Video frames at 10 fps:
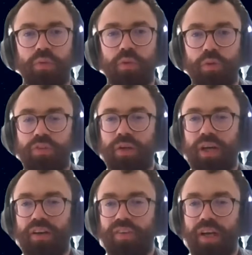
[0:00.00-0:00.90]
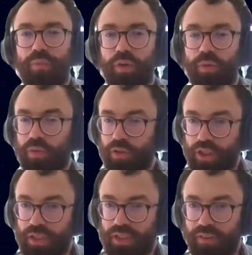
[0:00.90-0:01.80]
We want to know how viable the
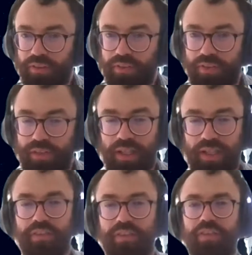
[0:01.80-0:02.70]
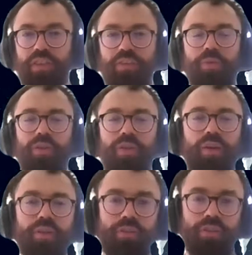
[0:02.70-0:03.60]
project is. Right? Is it sensible, or
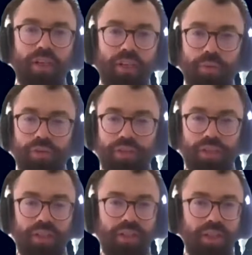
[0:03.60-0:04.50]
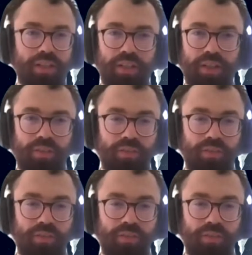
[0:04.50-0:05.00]
are you saying you want to, I don't know.